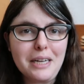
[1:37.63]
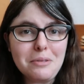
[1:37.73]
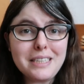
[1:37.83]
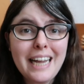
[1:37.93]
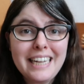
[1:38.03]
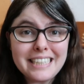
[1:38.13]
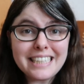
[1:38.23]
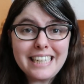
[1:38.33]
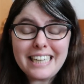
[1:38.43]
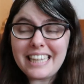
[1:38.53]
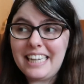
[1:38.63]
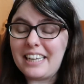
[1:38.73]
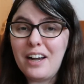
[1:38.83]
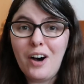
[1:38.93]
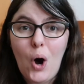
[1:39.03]
I don't taste
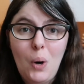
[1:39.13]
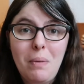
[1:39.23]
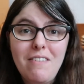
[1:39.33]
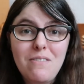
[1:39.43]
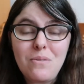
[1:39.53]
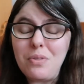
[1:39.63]
anything. Oh my,